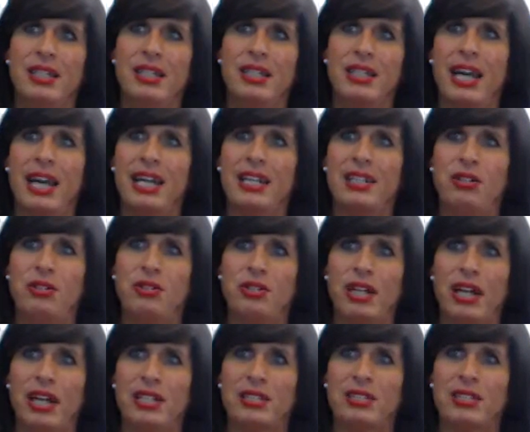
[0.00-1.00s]
Thank you,
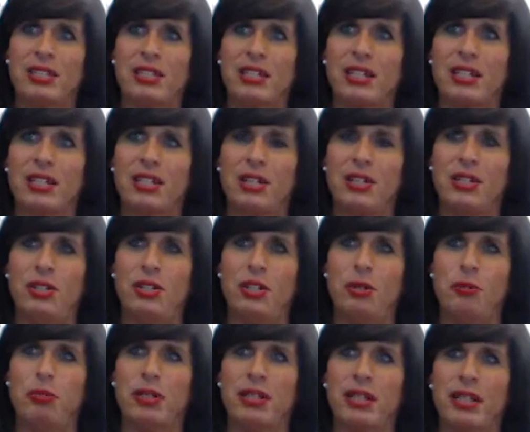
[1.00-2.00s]
Jessica. Can
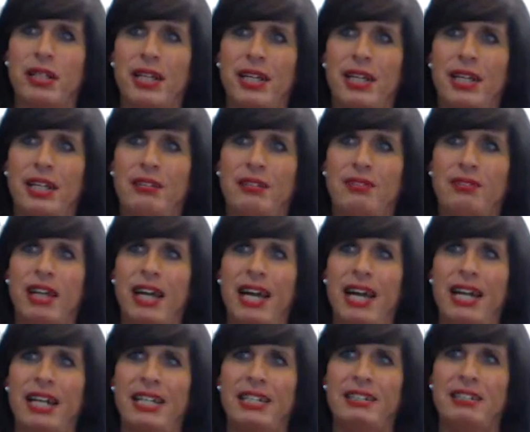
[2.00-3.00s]
you believe
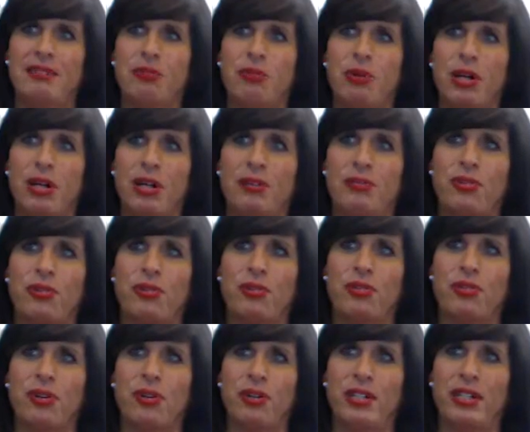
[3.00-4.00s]
that wear for
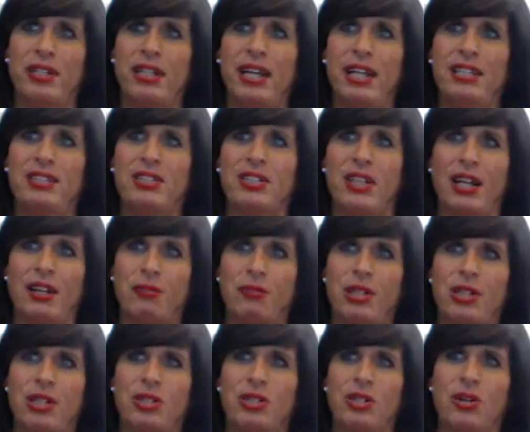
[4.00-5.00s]
30 days and then
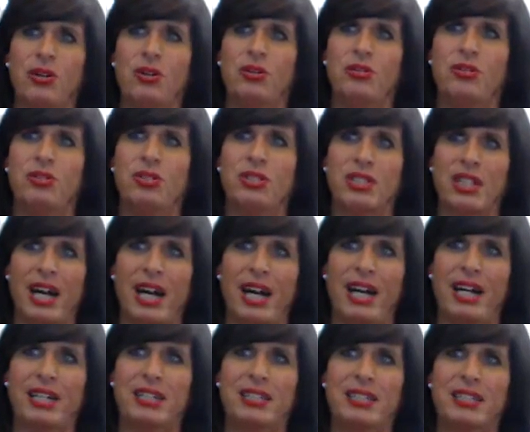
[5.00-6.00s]
return
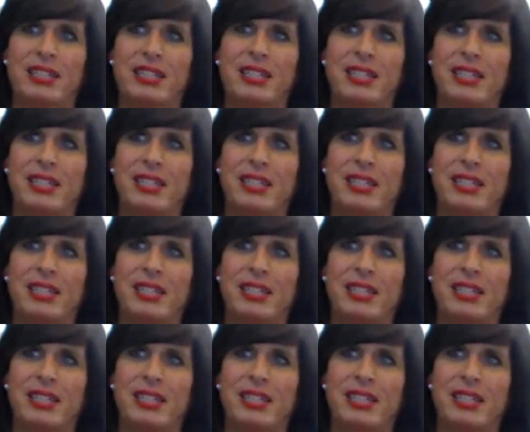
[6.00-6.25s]
socks?